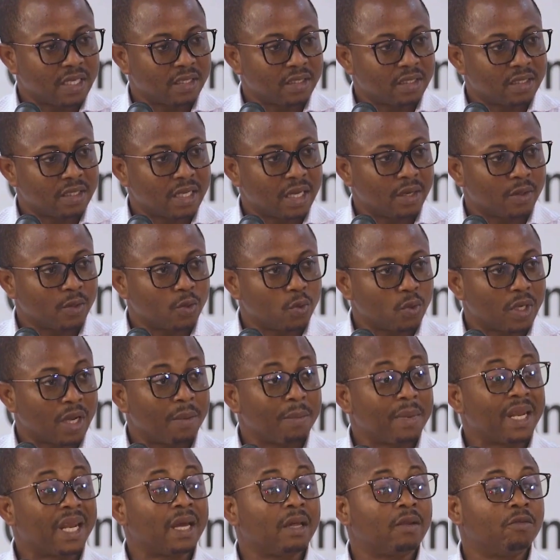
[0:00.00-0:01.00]
sent down to
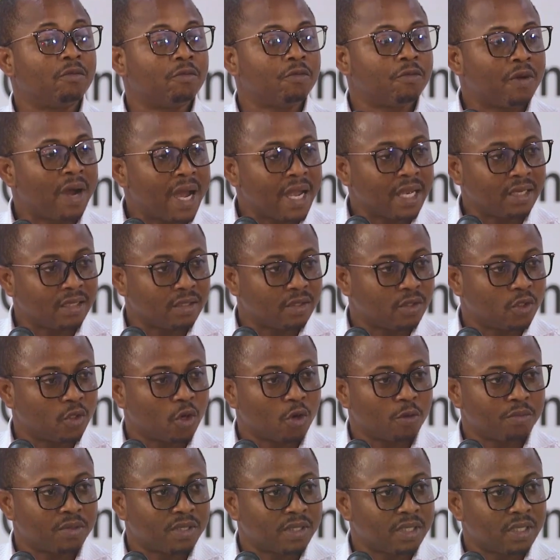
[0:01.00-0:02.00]
come and advise
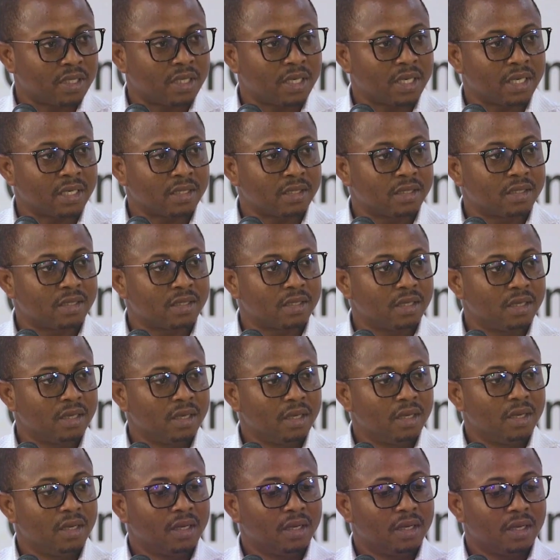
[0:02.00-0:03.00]
job seekers
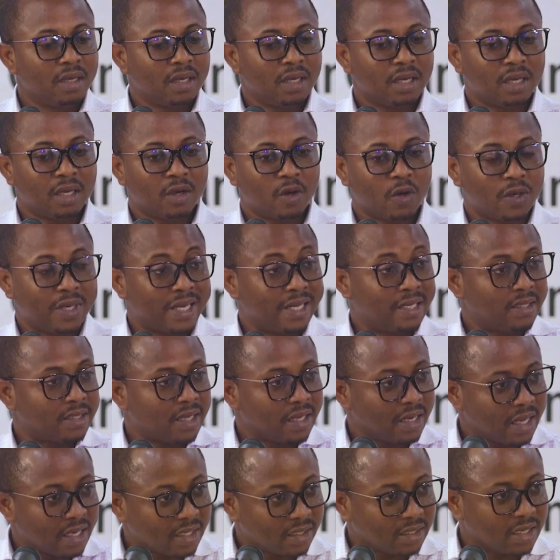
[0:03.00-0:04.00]
on the
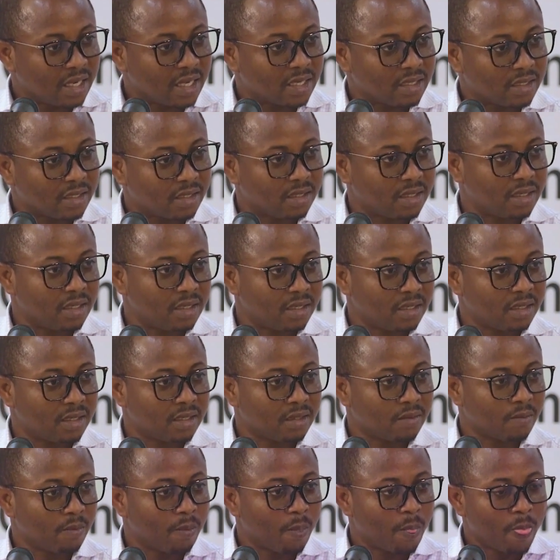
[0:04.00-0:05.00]
international scene.
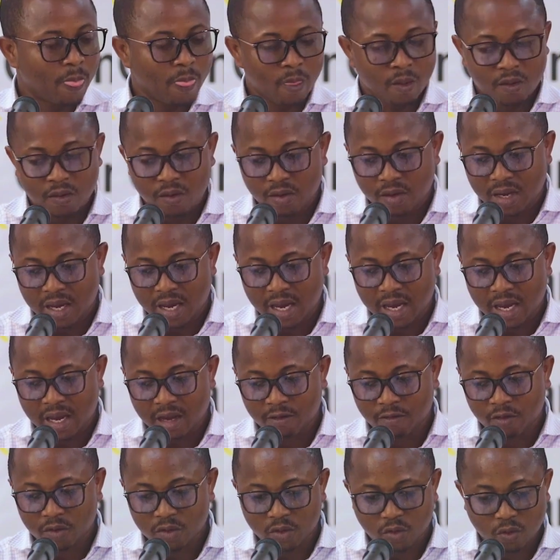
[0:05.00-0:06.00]
I
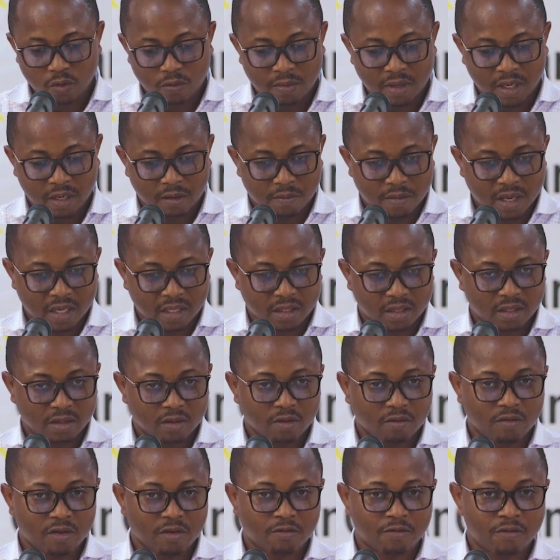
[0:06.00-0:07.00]
have also made mention
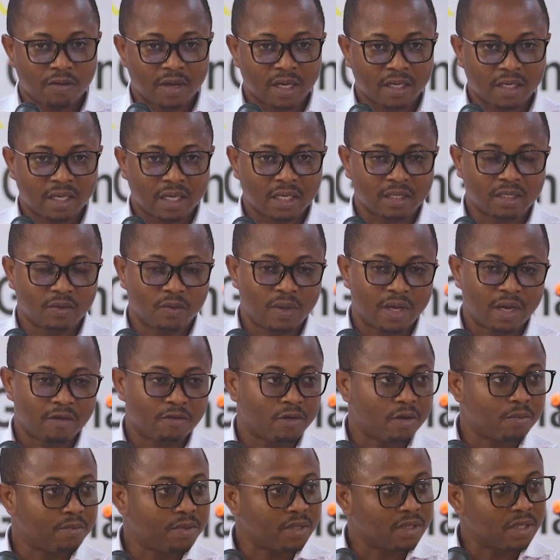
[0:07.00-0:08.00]
of the fact that we
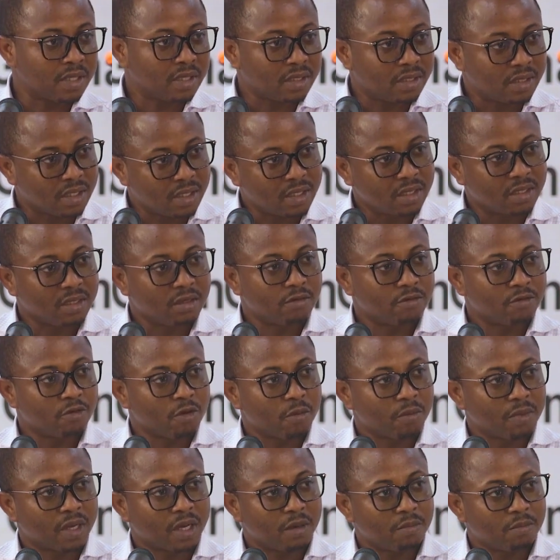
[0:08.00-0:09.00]
have representation
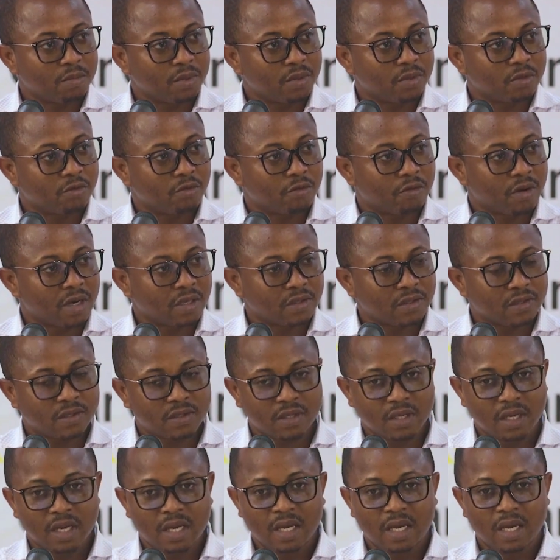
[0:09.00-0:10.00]
from Campus
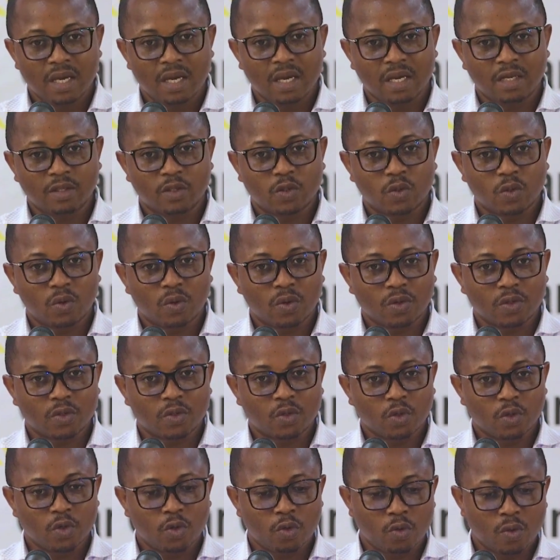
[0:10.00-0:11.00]
France and so on.
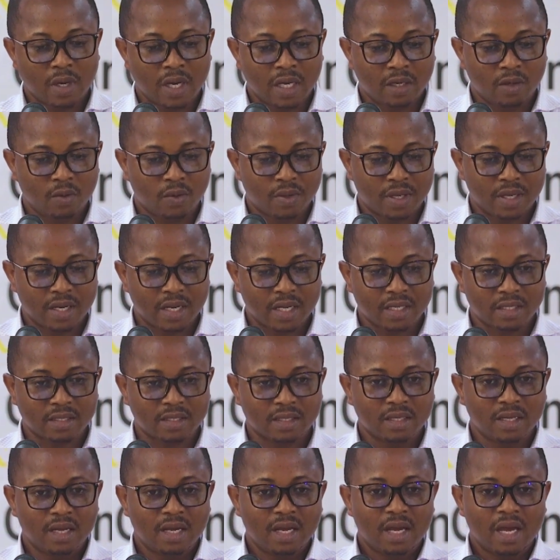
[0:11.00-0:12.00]
So you are looking
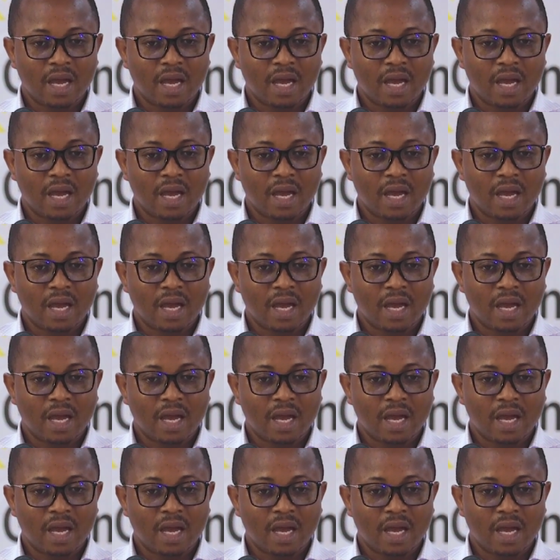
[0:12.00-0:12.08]
at